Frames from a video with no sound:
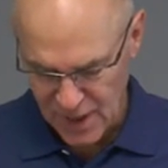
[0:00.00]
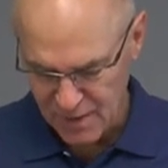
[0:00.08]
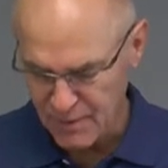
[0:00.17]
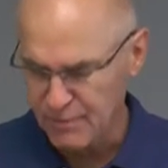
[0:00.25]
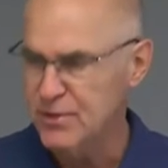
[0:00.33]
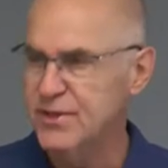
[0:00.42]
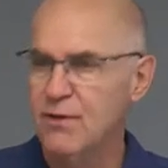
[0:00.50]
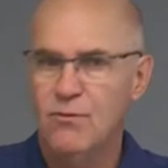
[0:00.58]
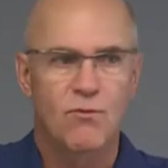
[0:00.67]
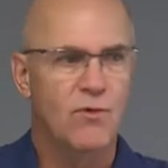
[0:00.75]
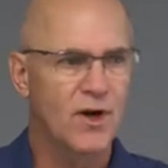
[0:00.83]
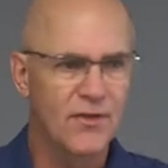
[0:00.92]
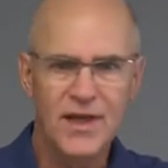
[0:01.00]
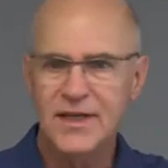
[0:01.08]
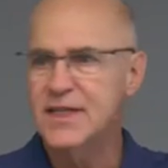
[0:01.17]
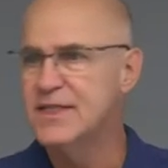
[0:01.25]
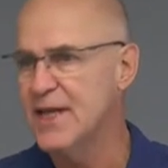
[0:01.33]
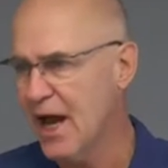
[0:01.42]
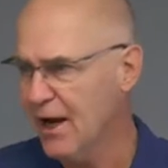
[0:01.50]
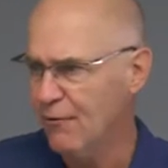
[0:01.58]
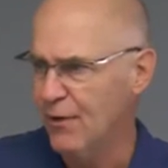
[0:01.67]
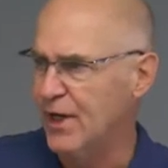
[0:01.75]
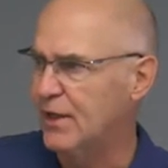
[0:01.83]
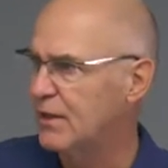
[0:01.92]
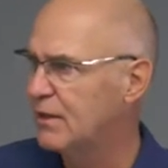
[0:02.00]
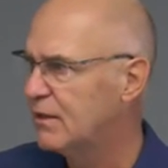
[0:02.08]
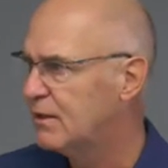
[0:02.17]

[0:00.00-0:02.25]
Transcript: lot of people say, well, what are they desiring?